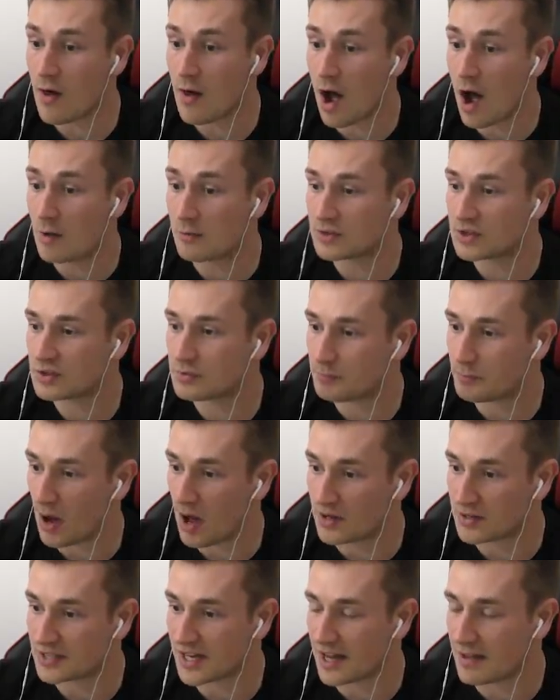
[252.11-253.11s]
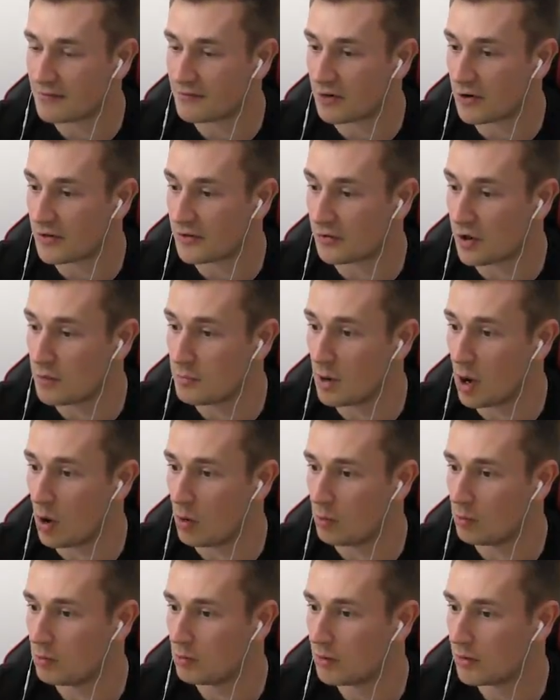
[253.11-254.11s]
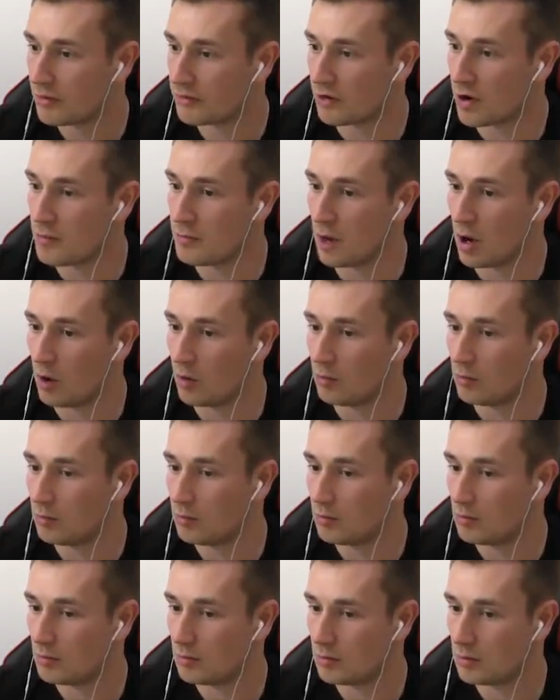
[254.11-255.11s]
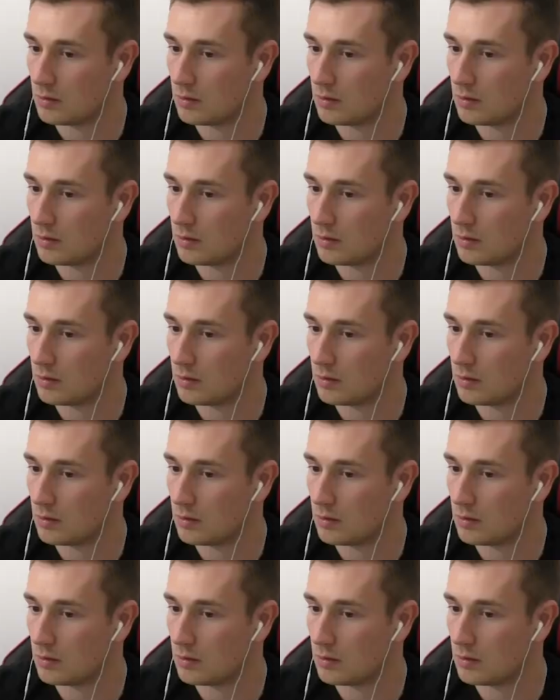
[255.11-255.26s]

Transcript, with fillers: I'm, I'm doing keepy passing uppies. it for a through ball. Wait, through here we go. ball. Here we go.